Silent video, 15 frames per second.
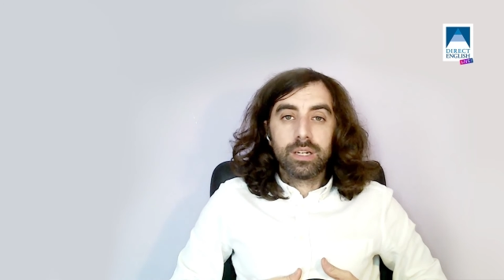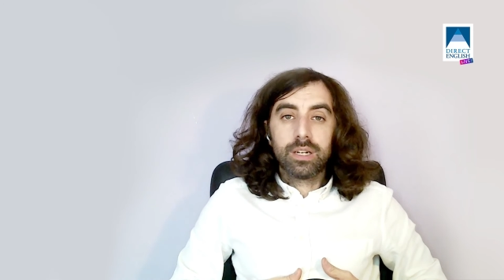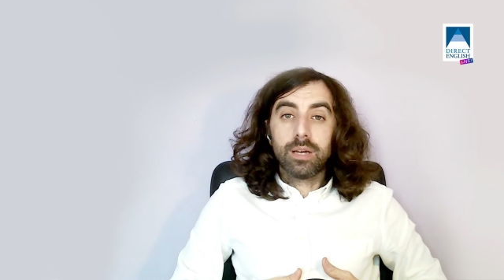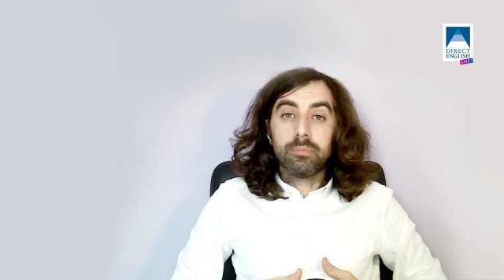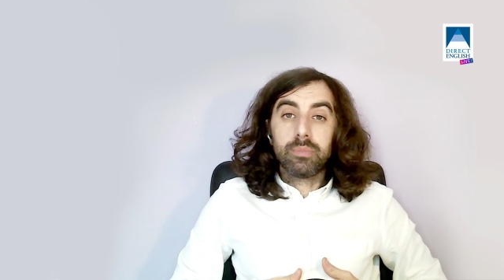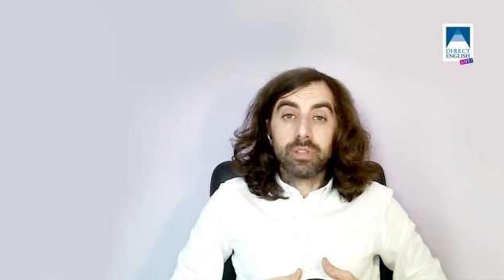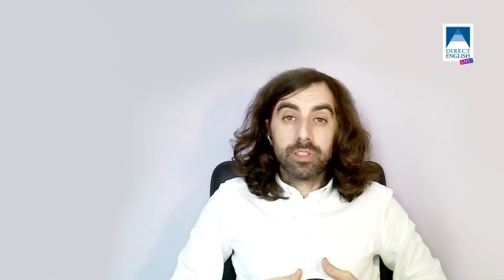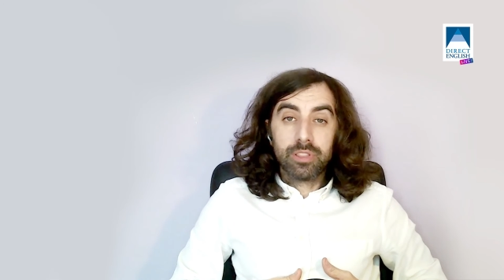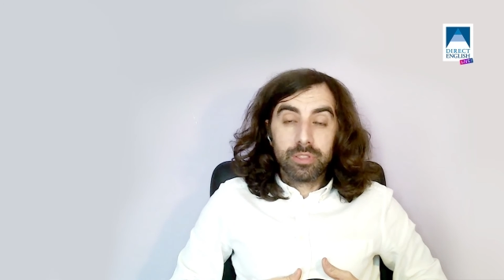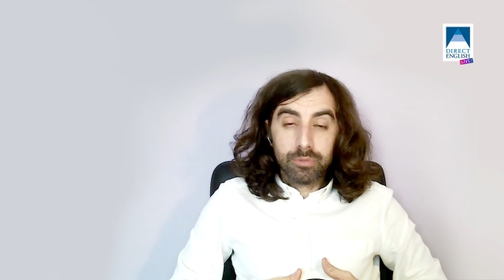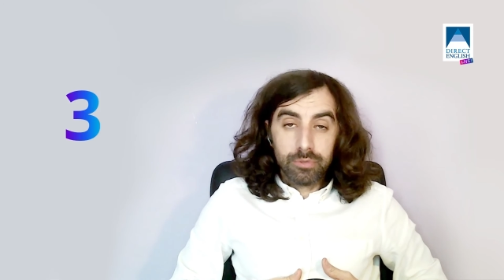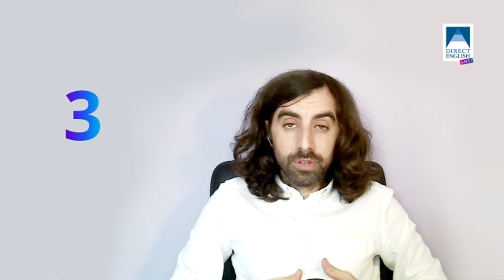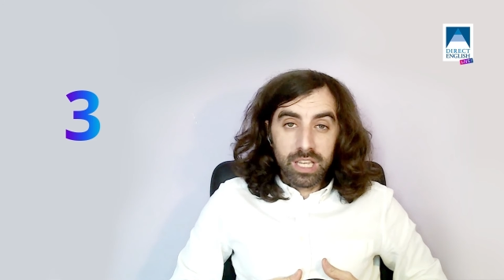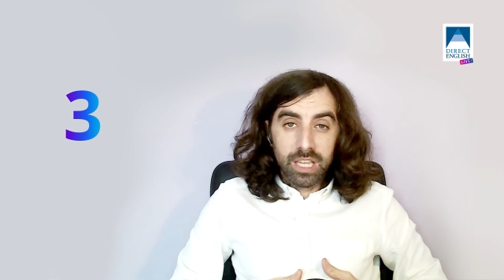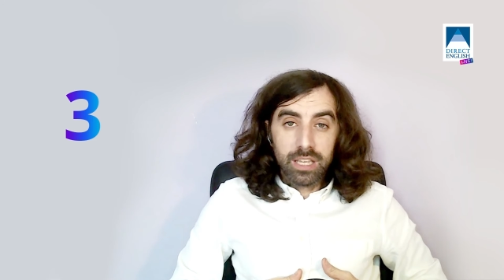Number
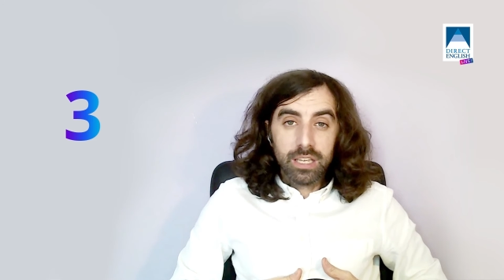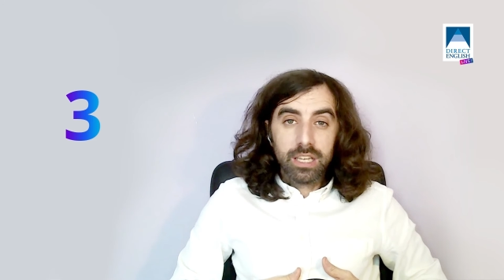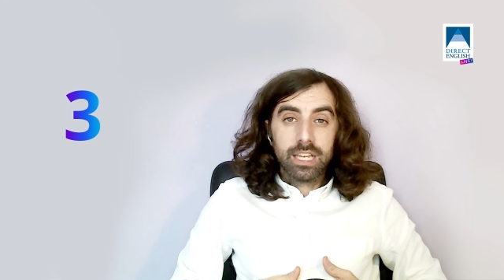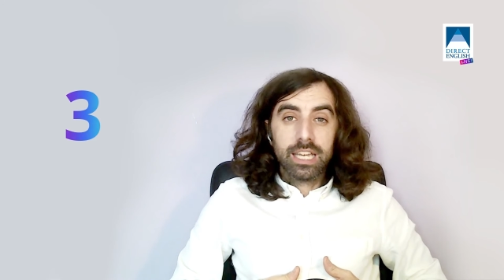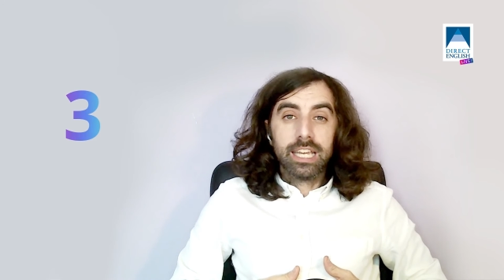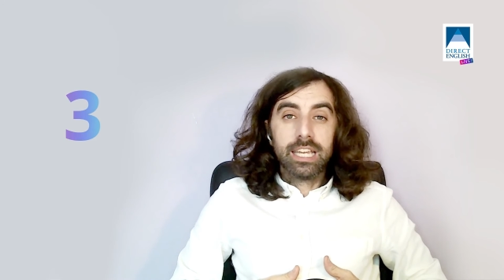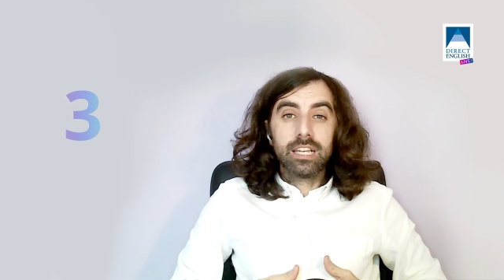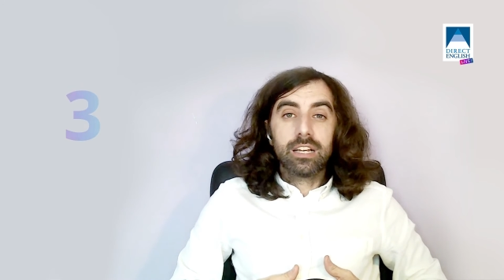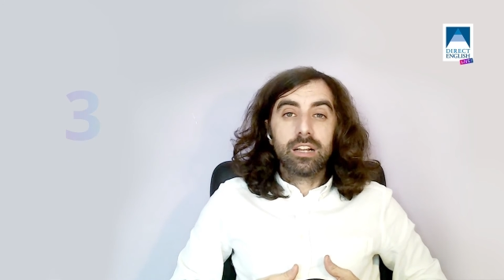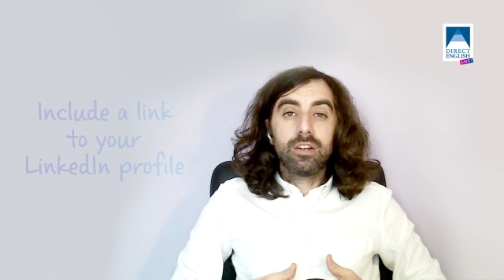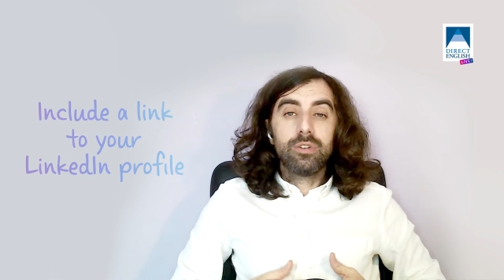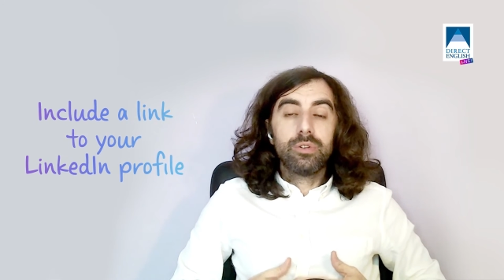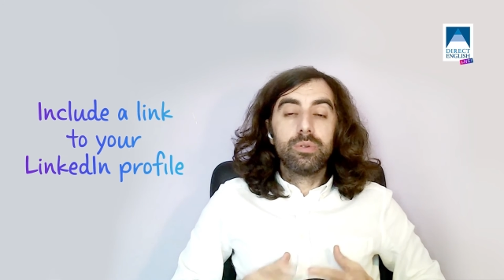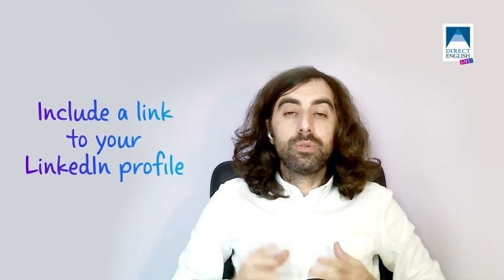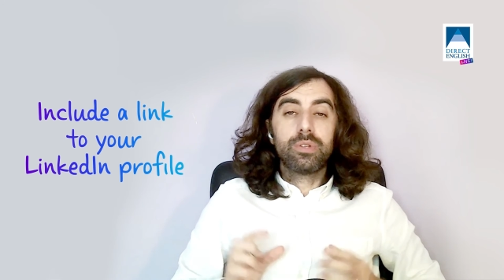3,
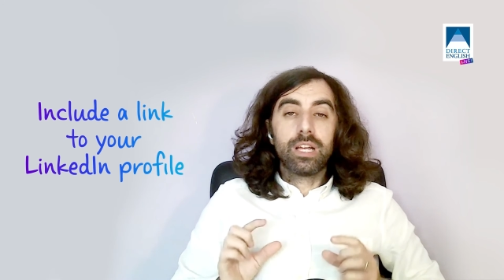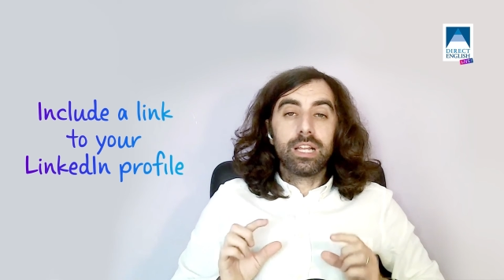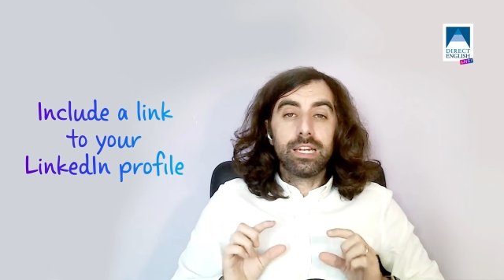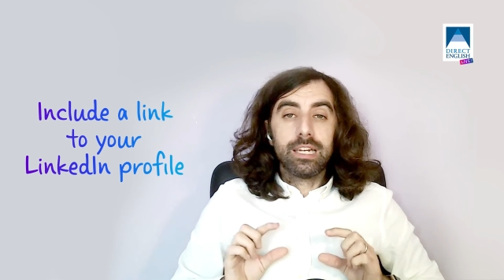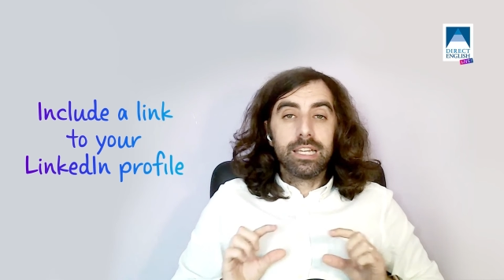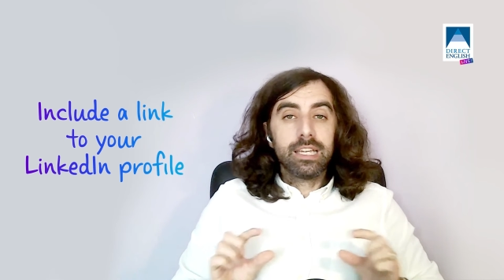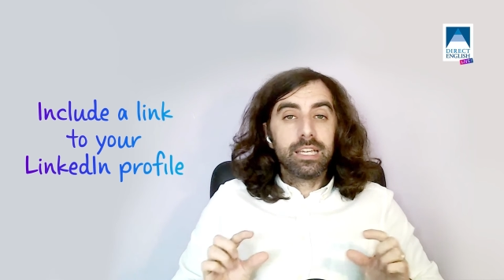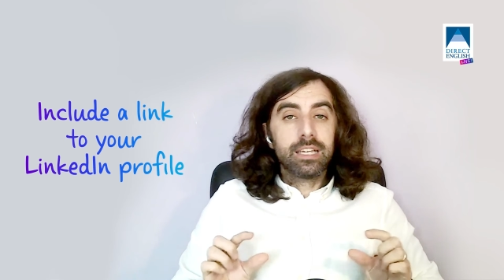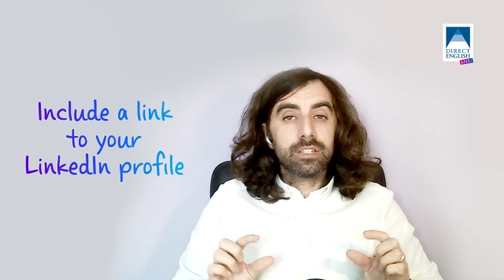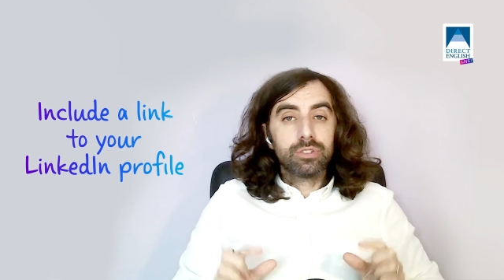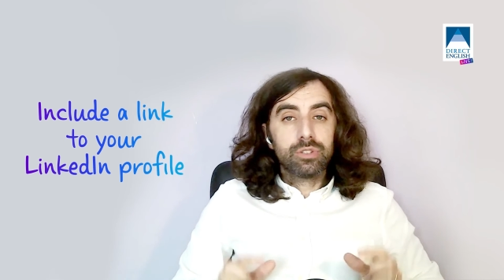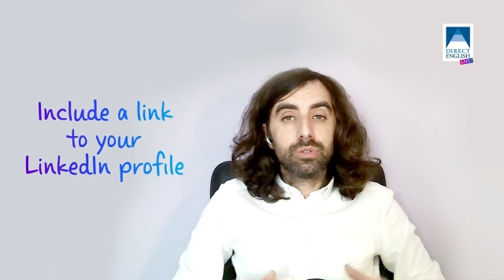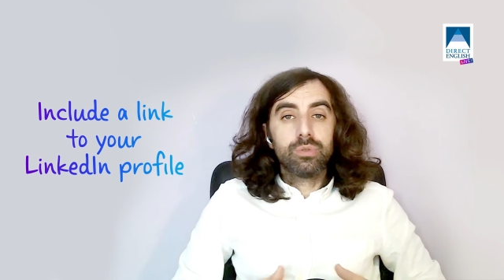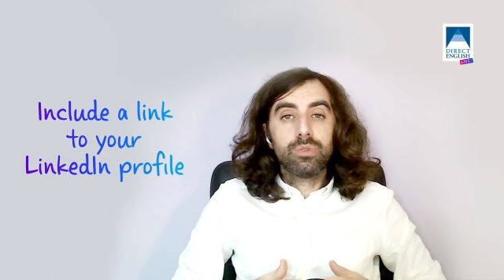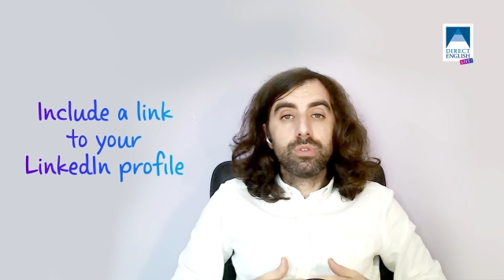include a link
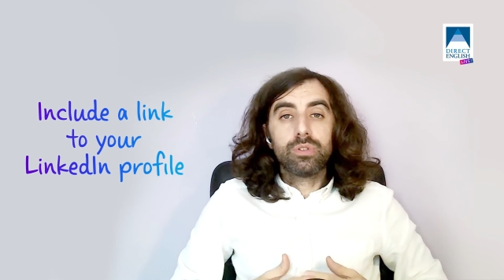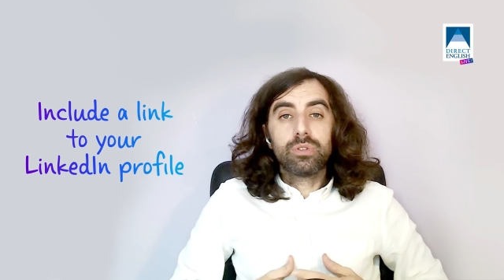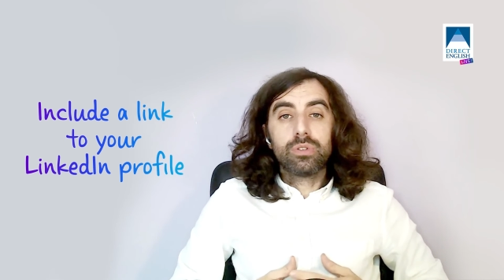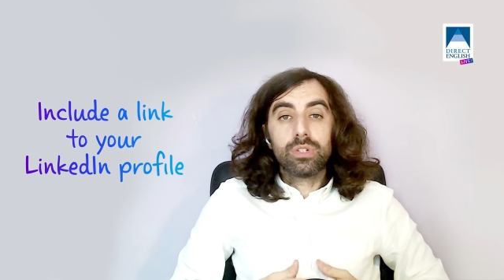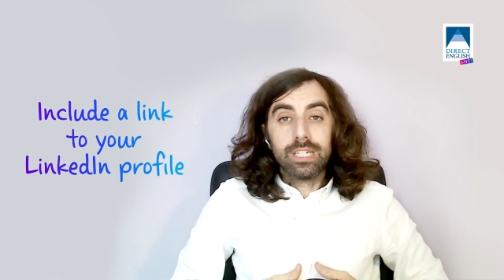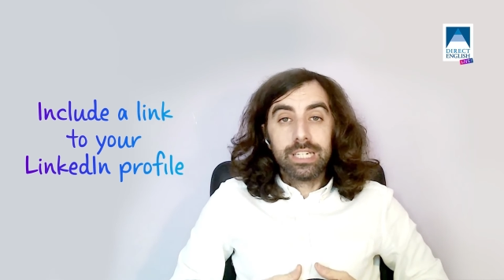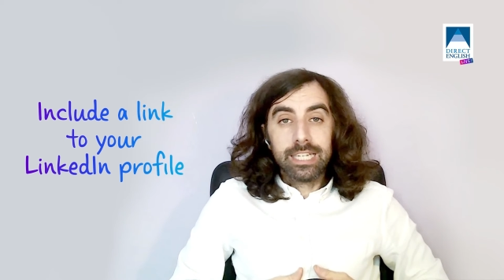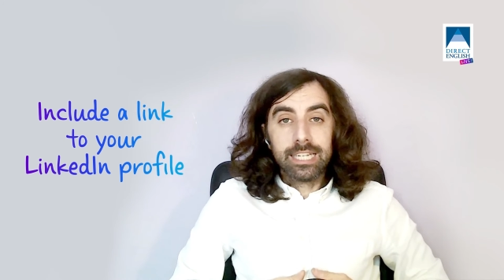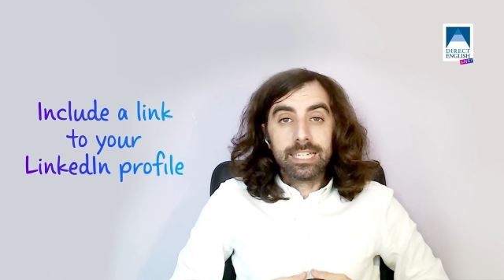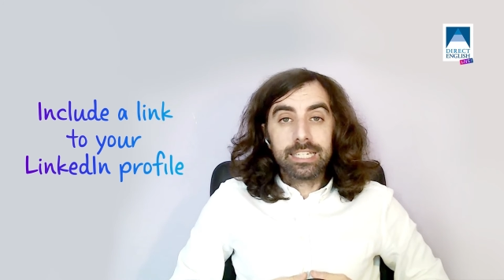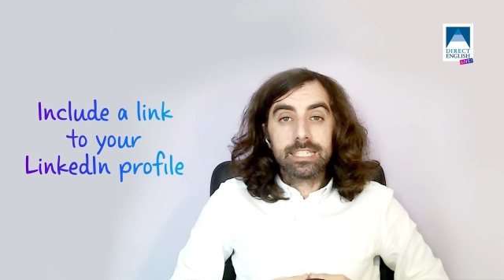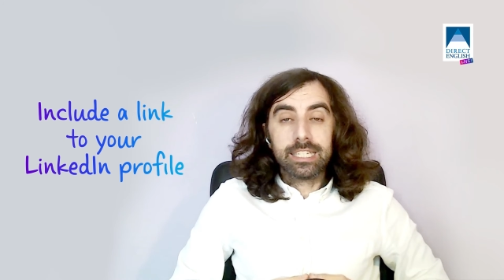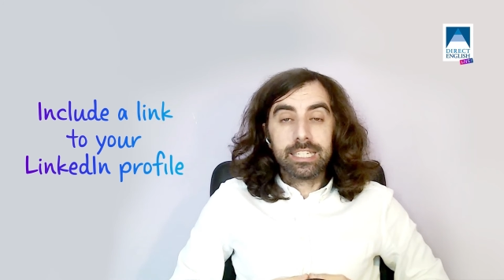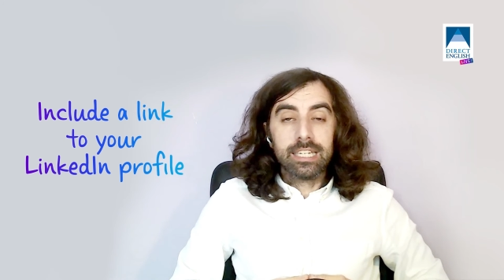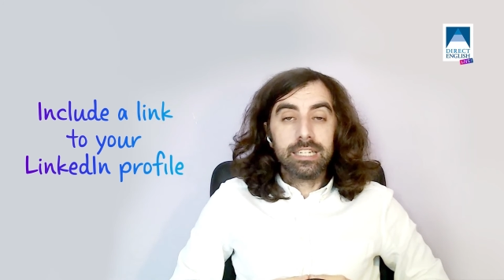to your
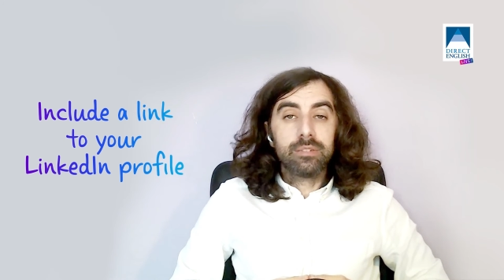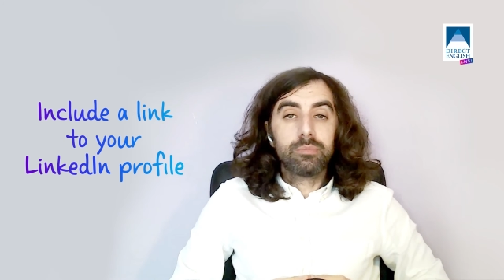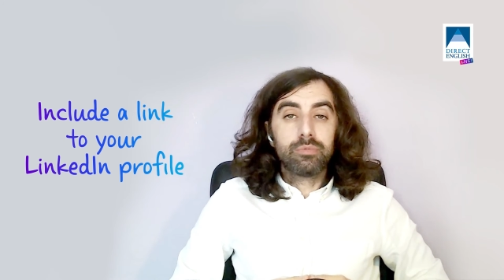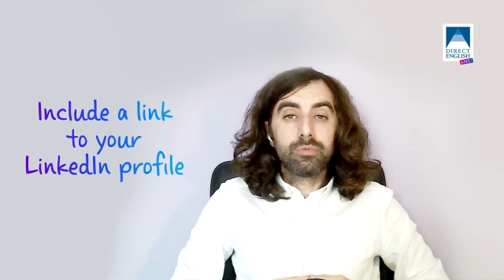LinkedIn